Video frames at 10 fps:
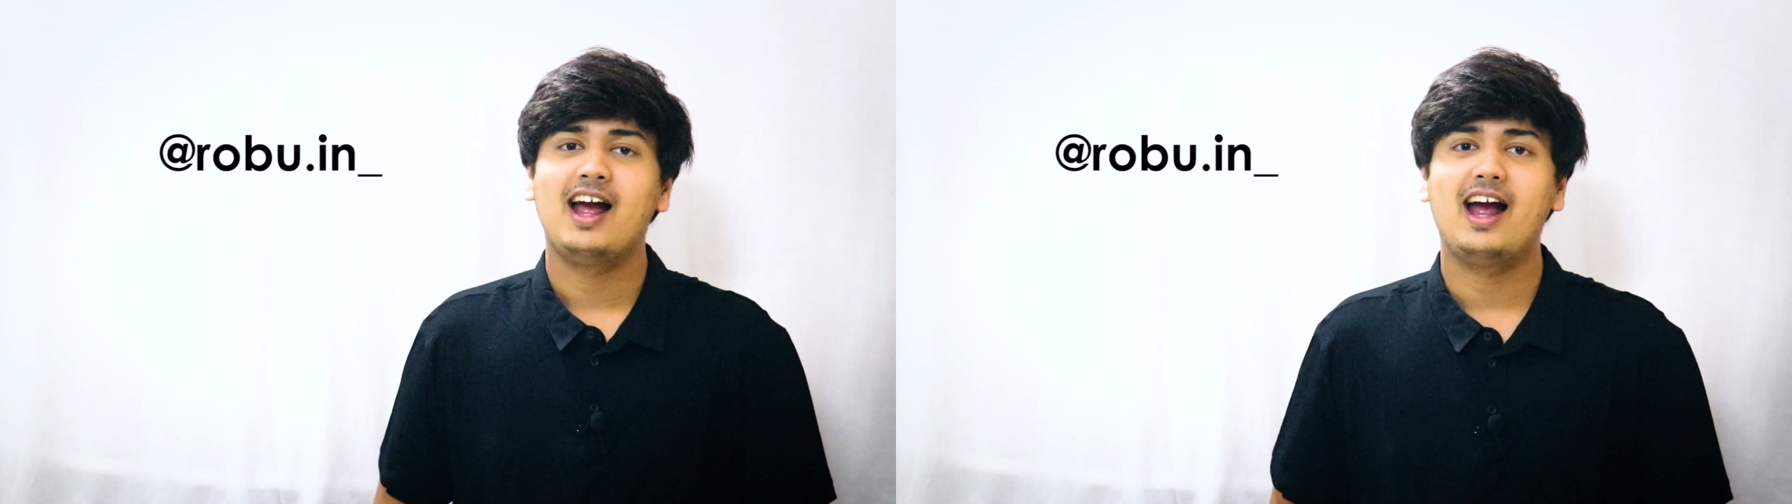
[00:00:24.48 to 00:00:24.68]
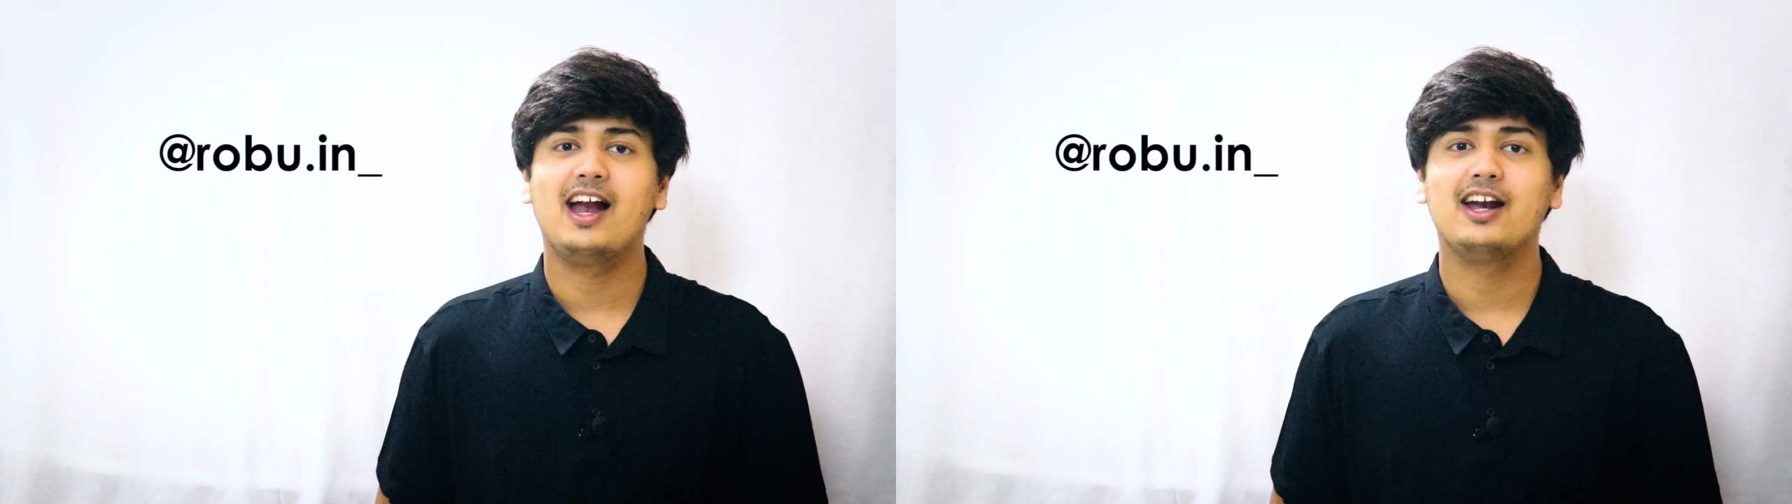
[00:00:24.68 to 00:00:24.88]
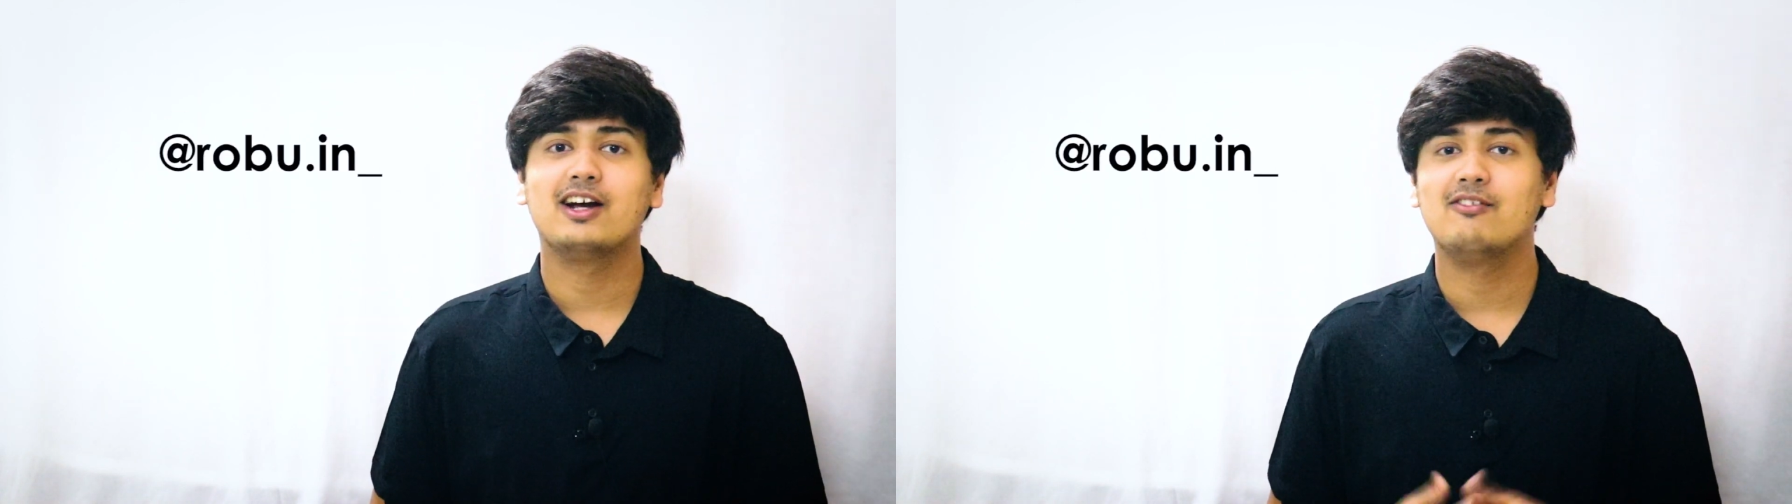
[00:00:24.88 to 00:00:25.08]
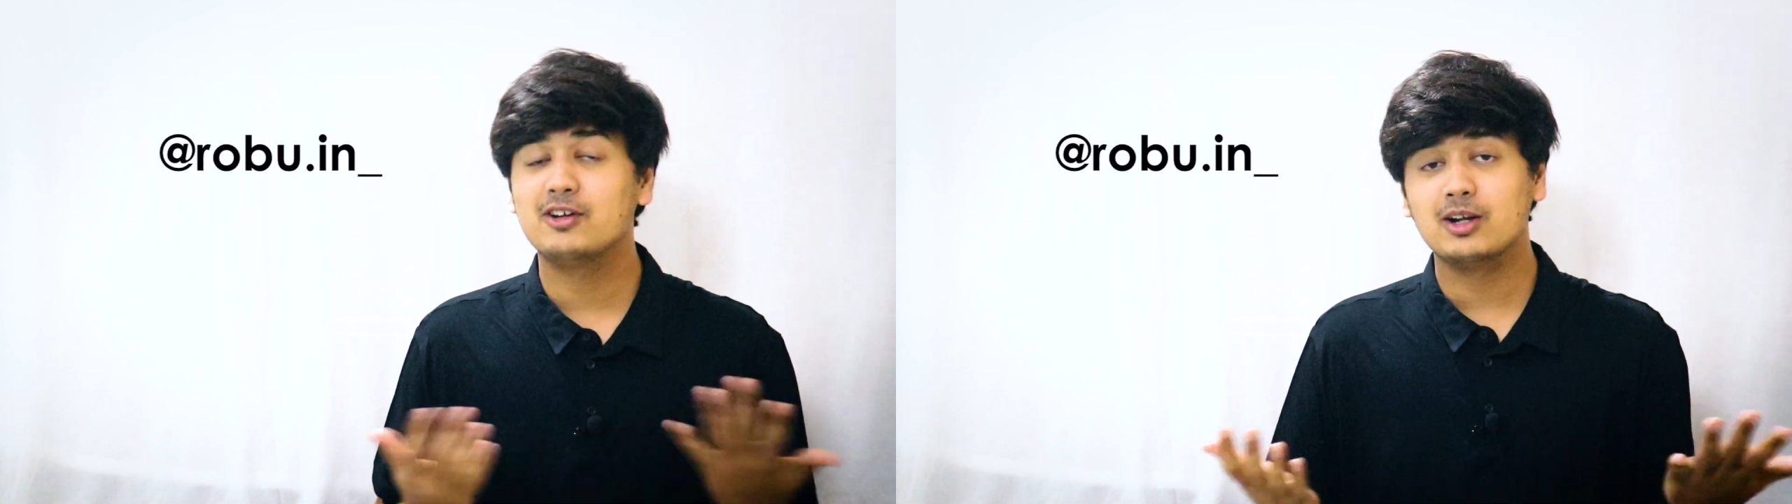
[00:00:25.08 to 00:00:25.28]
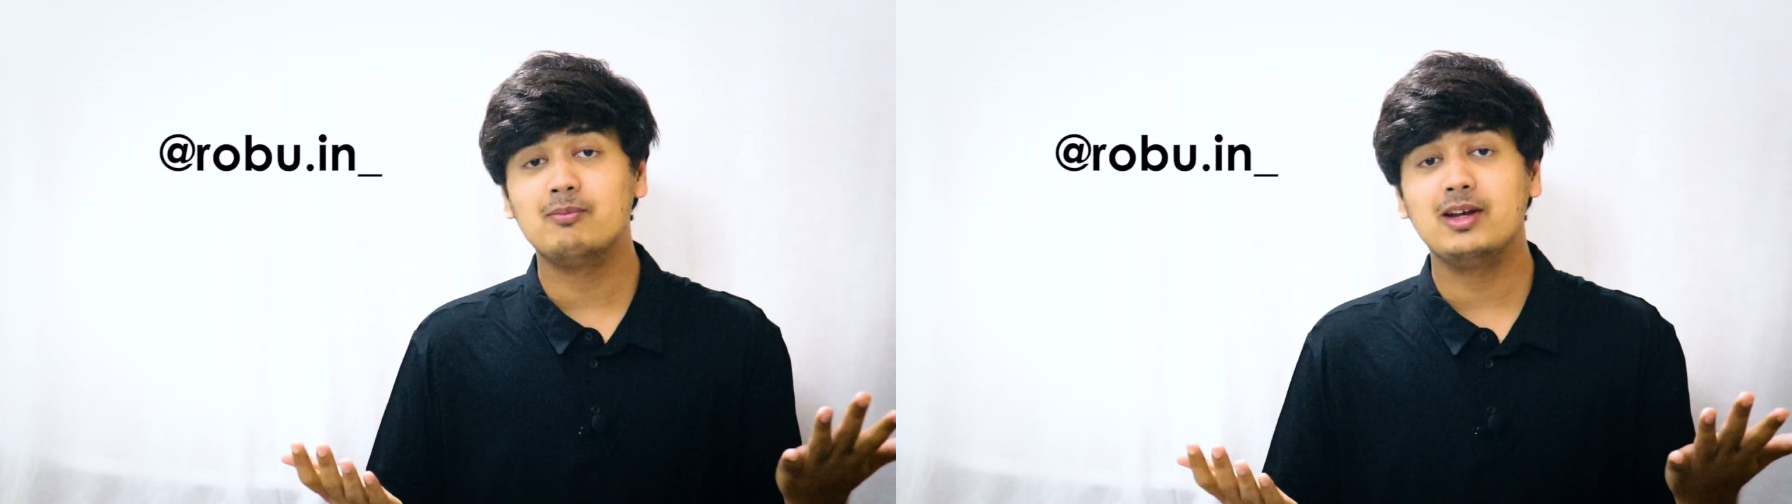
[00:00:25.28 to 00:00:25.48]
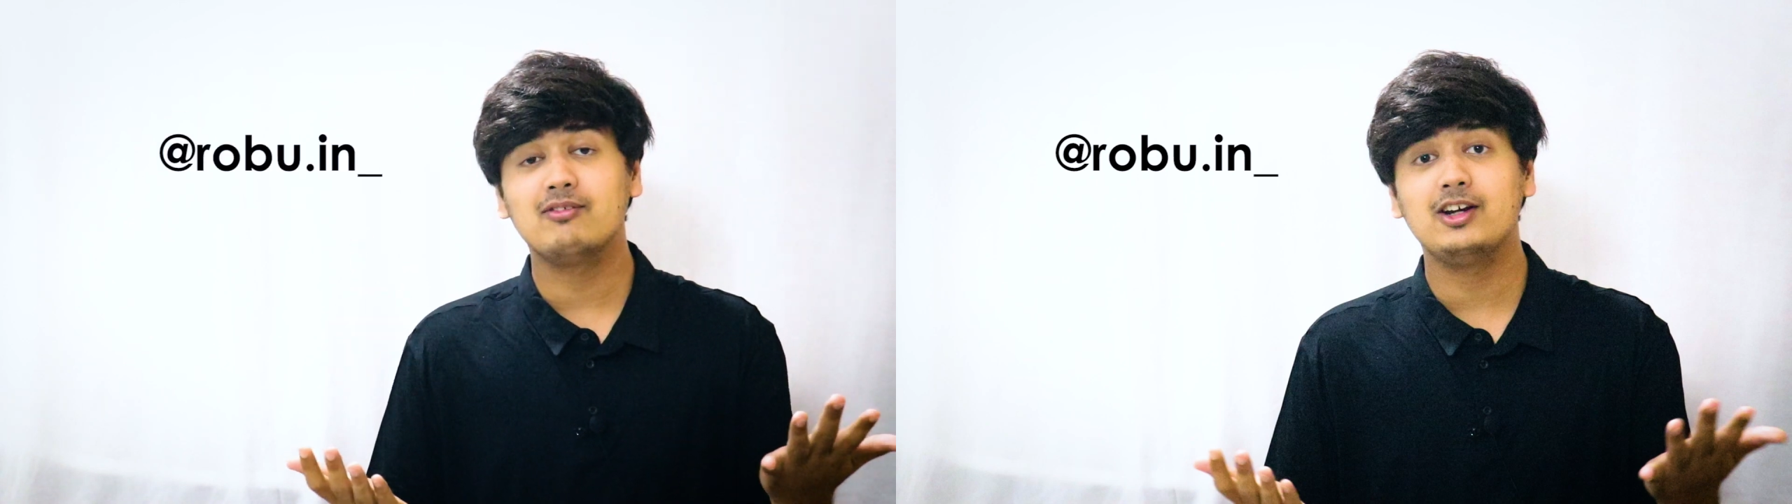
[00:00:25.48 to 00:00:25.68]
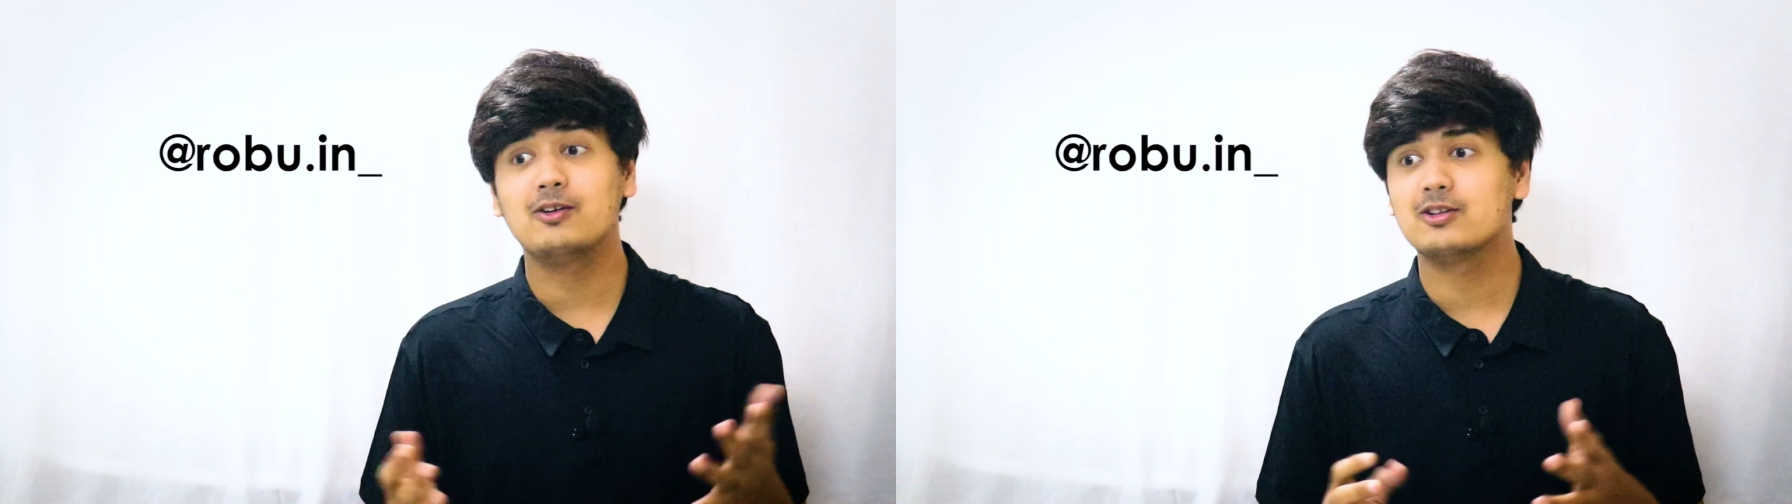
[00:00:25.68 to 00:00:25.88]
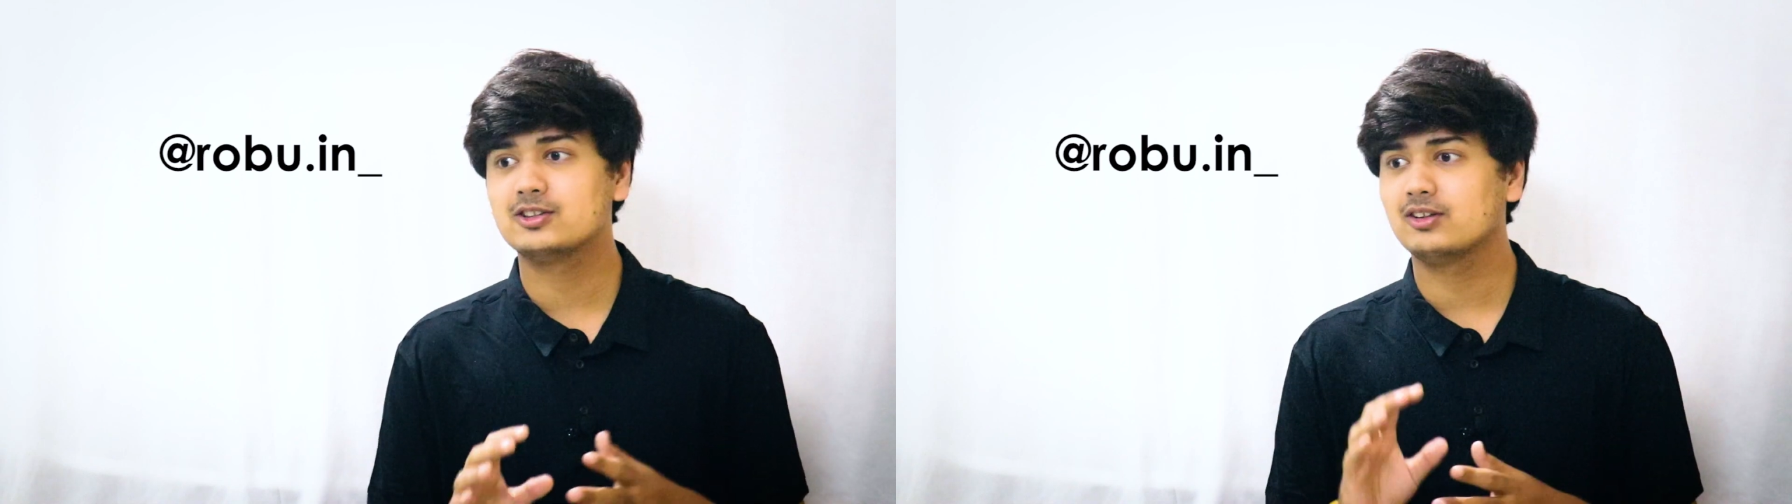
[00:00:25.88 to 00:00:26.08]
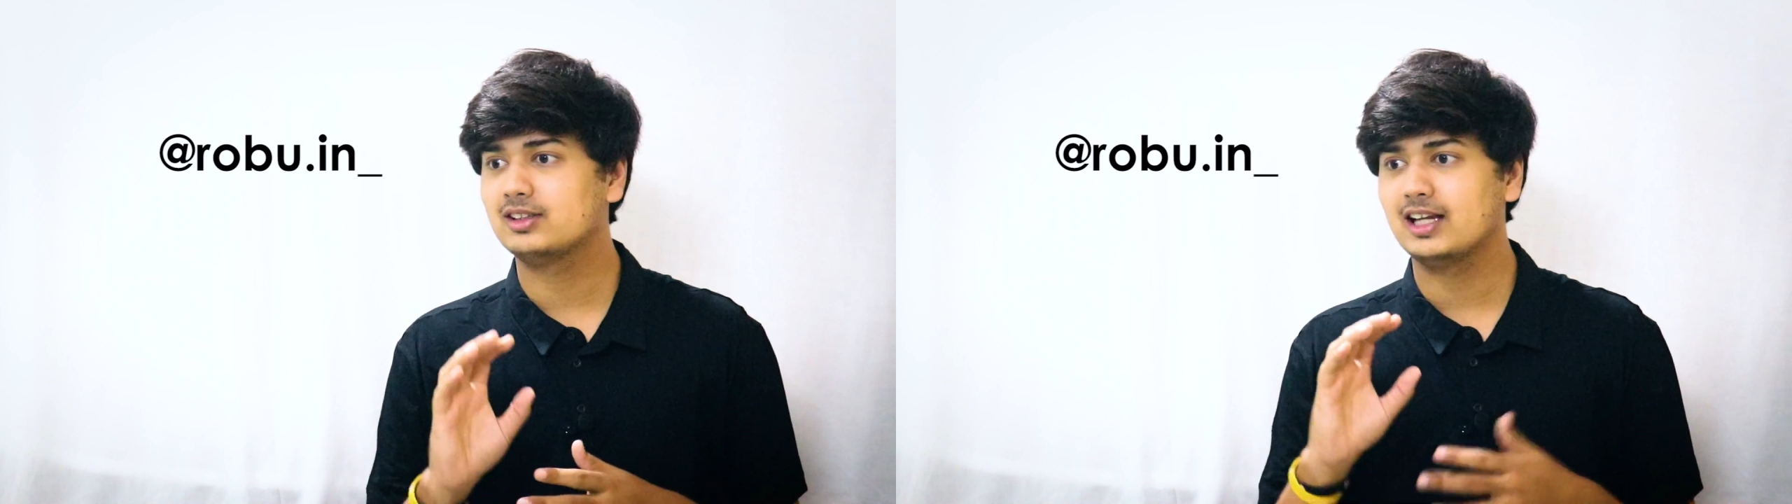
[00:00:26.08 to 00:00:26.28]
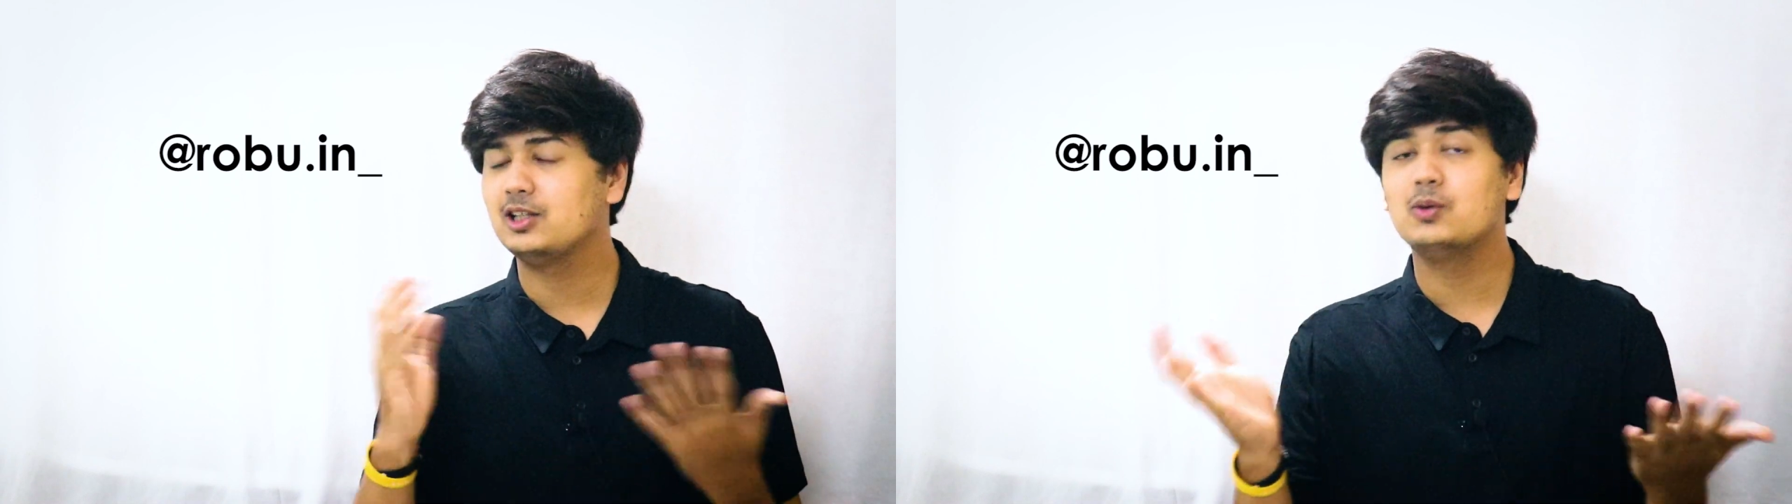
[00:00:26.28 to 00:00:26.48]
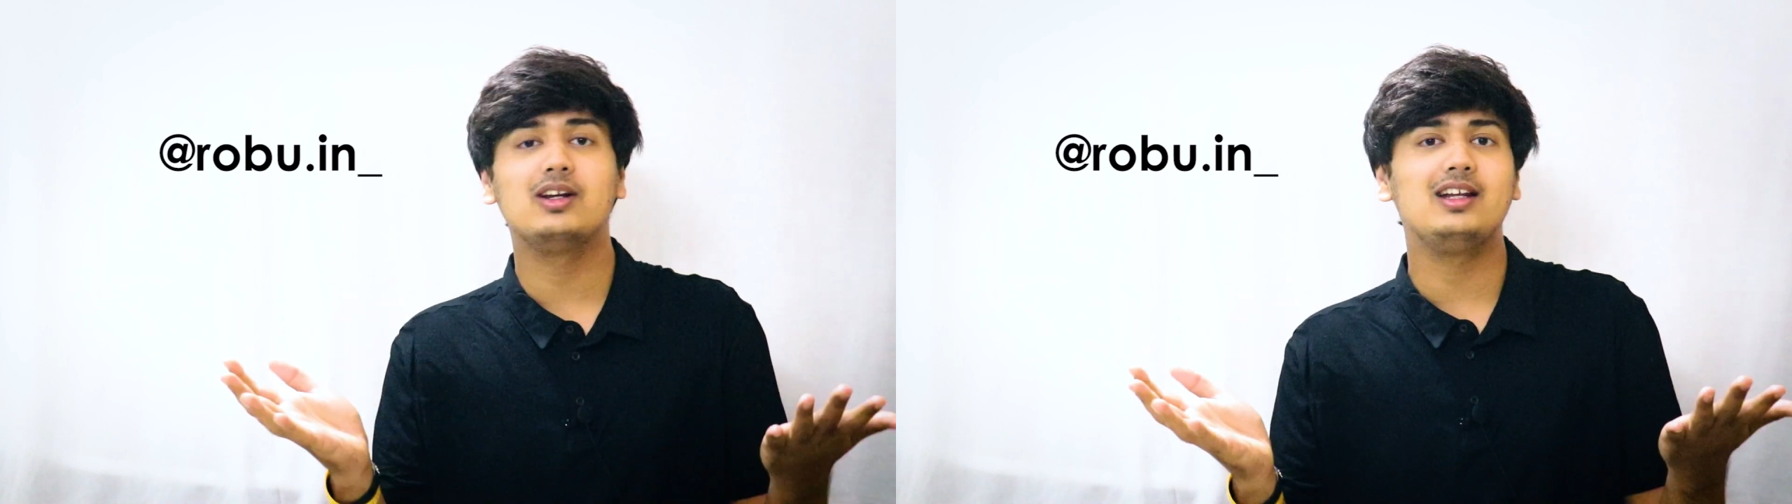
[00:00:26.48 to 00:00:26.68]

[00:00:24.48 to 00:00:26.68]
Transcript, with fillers: and uh, we're gonna make videos on like new